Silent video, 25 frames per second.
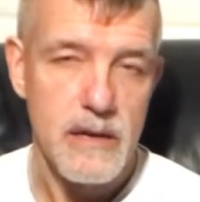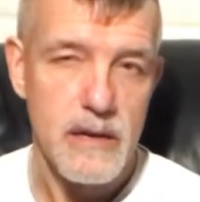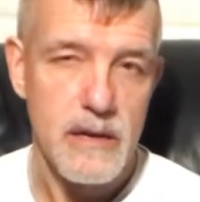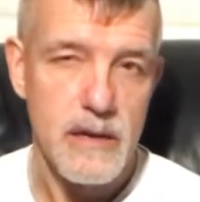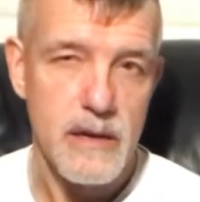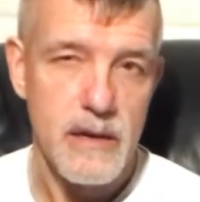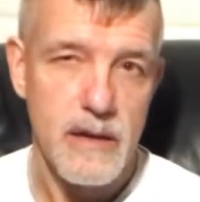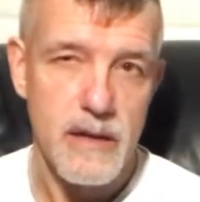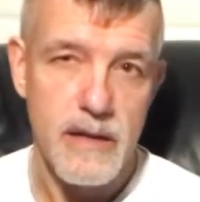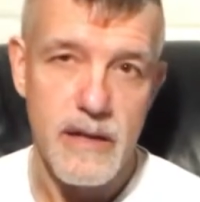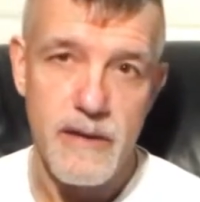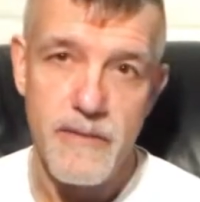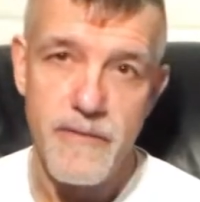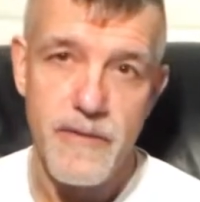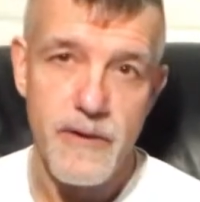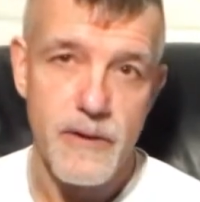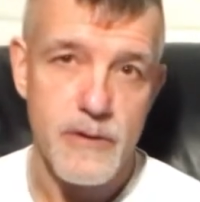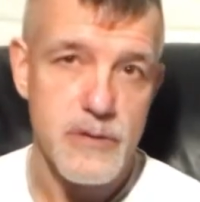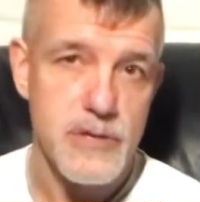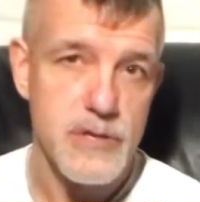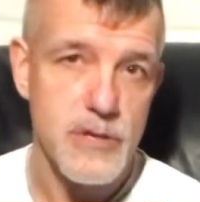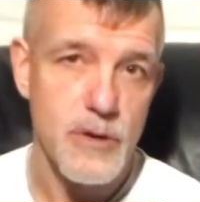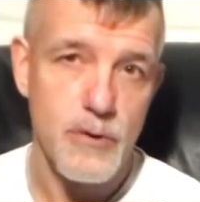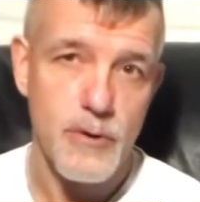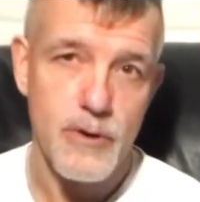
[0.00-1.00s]
it
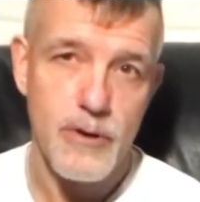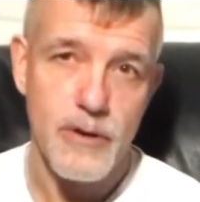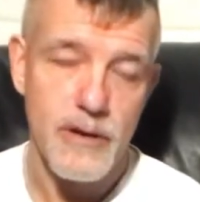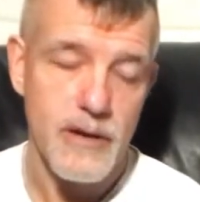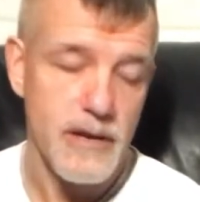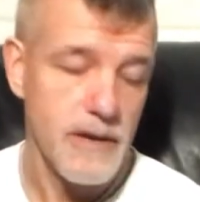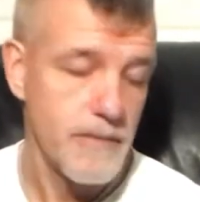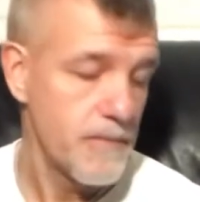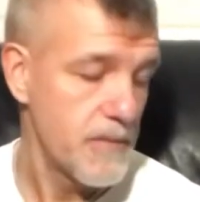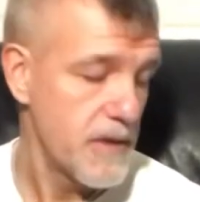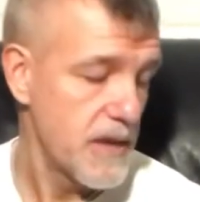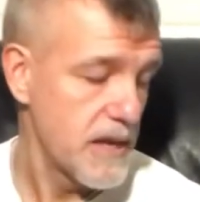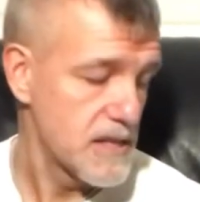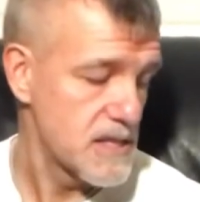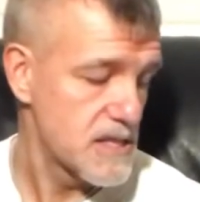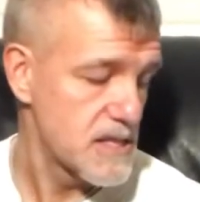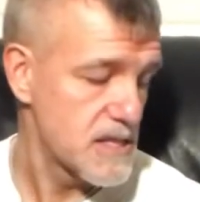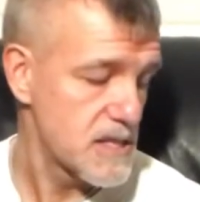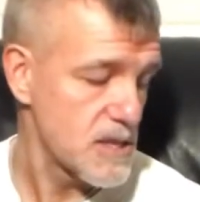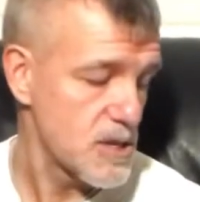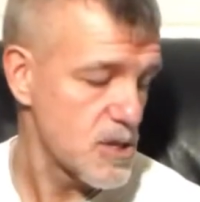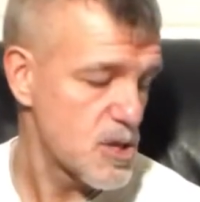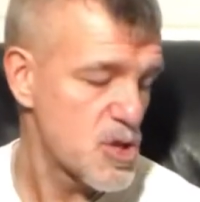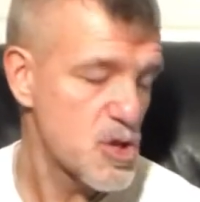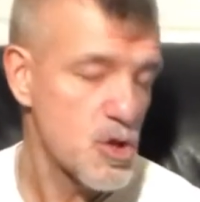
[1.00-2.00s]
feels so good.
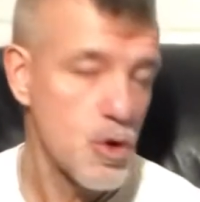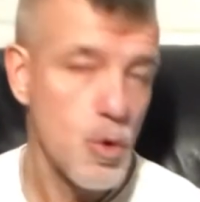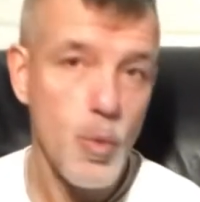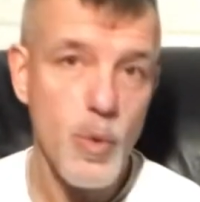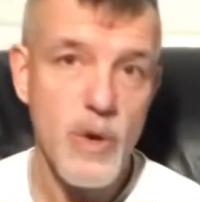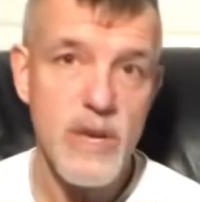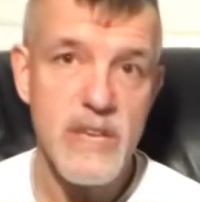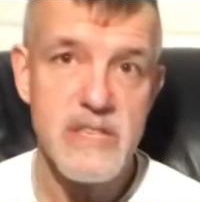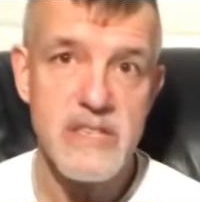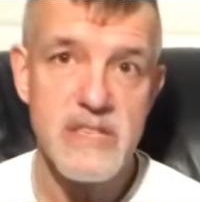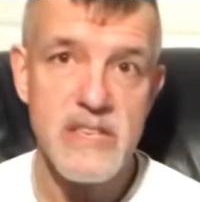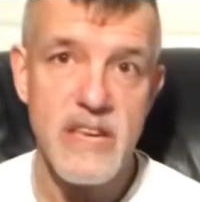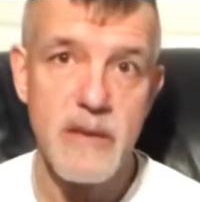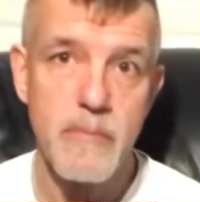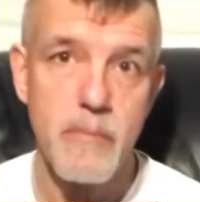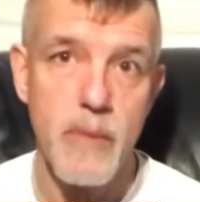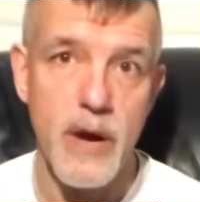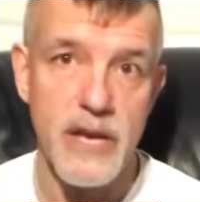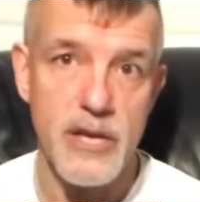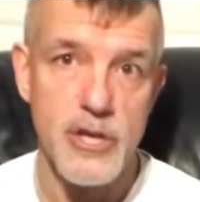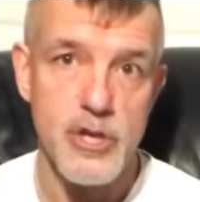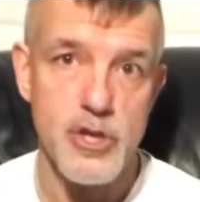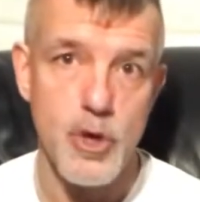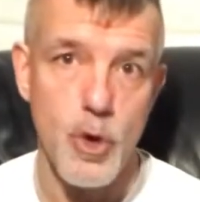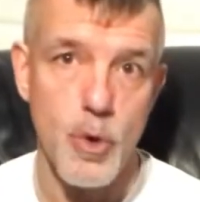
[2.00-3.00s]
It's squeezing
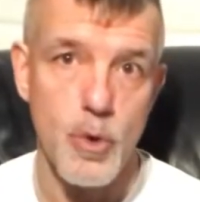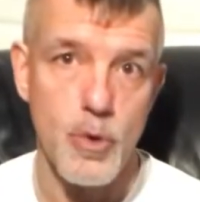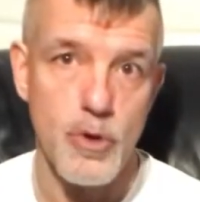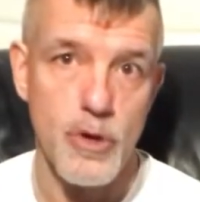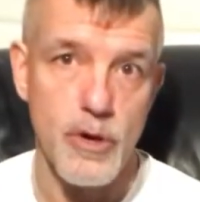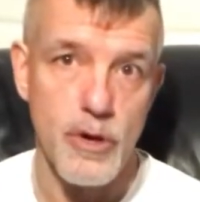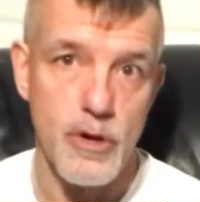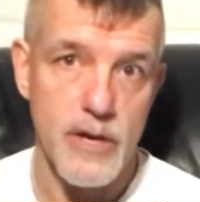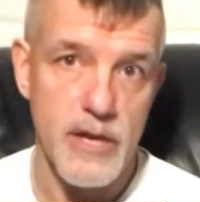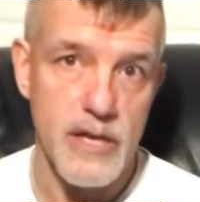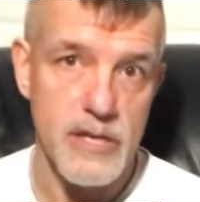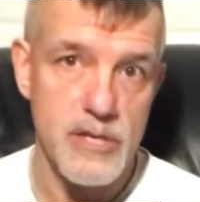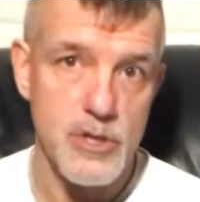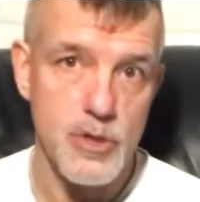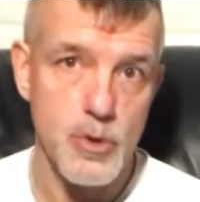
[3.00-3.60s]
my shoulder. It's